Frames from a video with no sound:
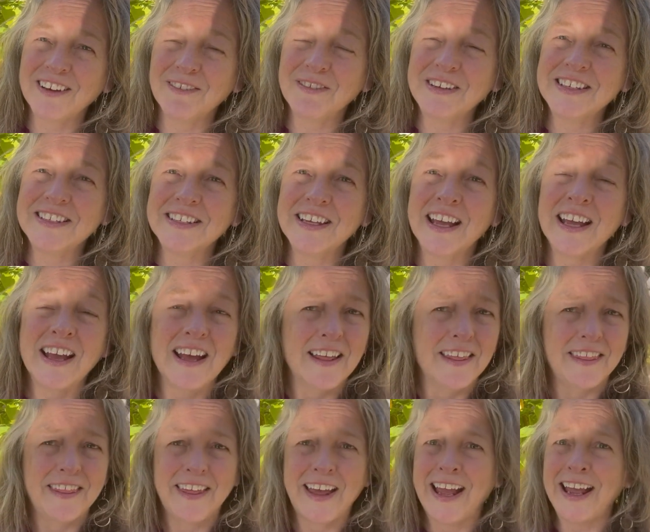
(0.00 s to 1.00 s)
We say,
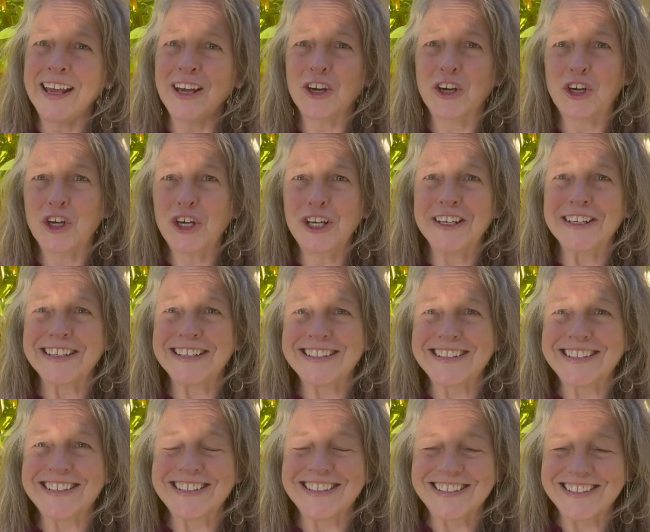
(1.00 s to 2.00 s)
thank
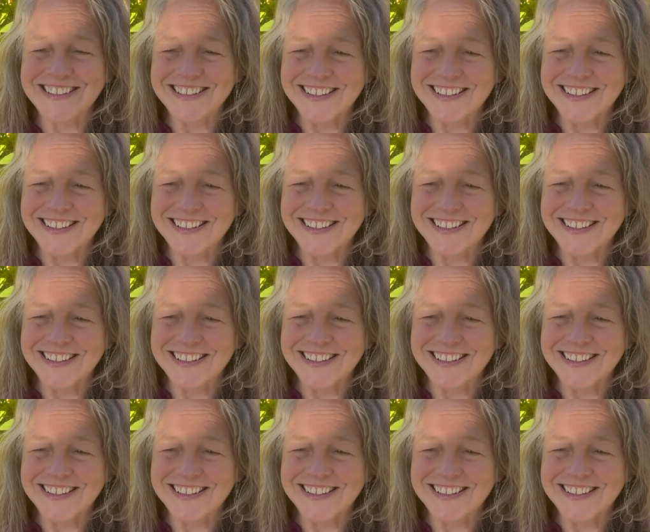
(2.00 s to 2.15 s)
goodness.